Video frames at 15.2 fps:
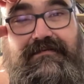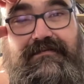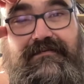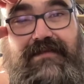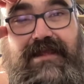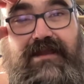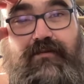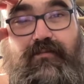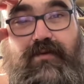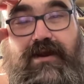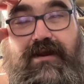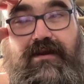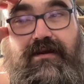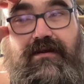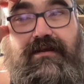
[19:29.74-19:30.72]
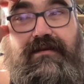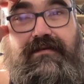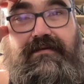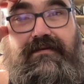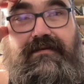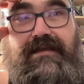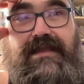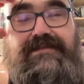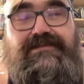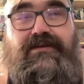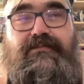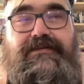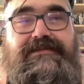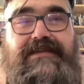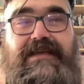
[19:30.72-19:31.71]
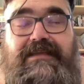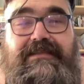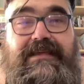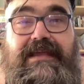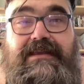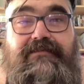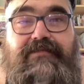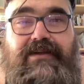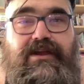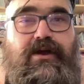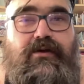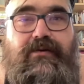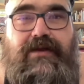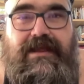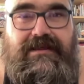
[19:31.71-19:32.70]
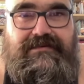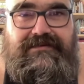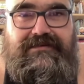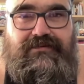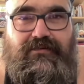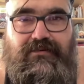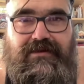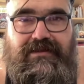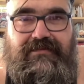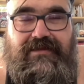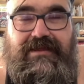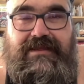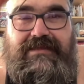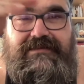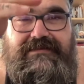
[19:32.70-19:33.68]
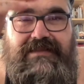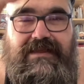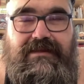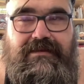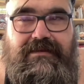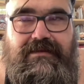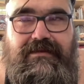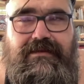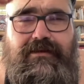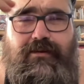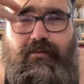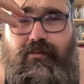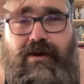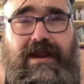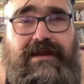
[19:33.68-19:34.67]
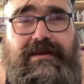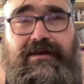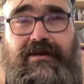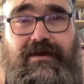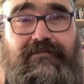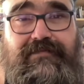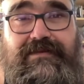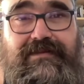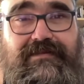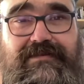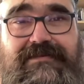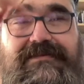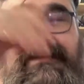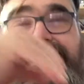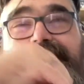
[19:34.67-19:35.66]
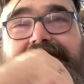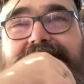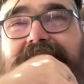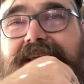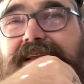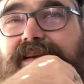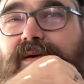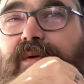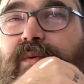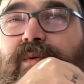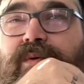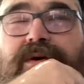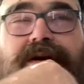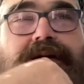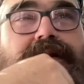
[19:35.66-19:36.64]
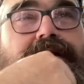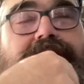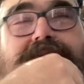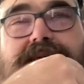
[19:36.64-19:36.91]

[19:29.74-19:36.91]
Like, where it's almost like the end of a Conan story. Like, he's, like, riding off into the sunset or